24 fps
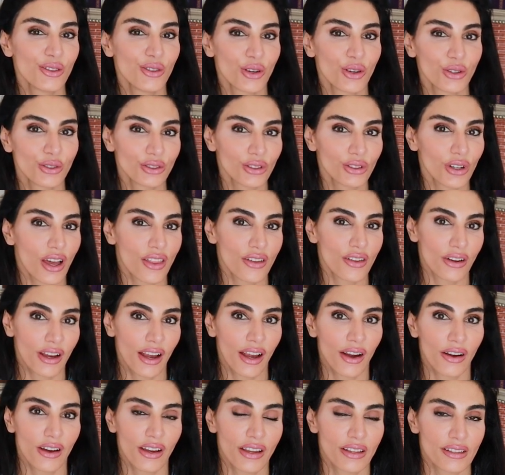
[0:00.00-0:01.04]
those are other
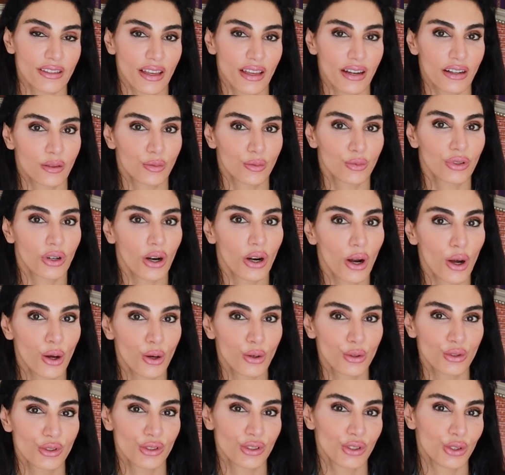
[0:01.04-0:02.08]
areas that are
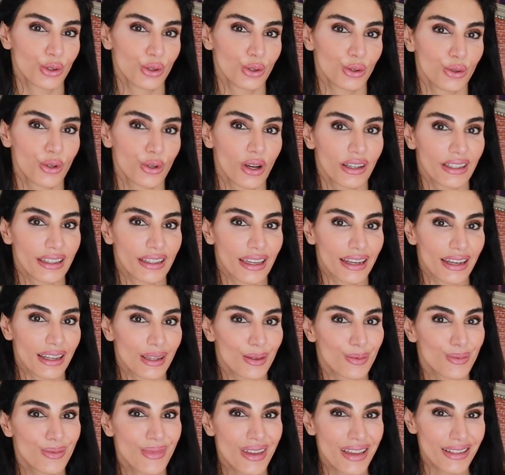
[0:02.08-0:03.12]
prone to
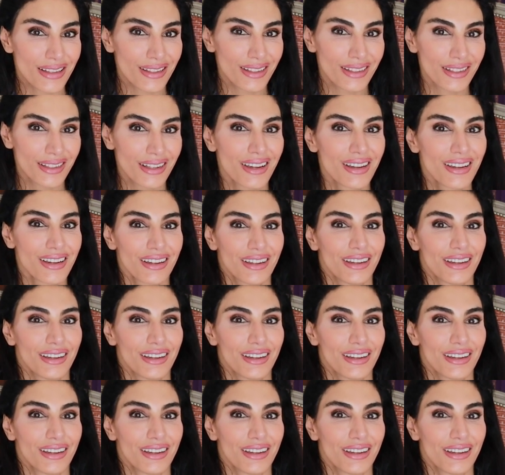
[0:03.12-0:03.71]
getting missed.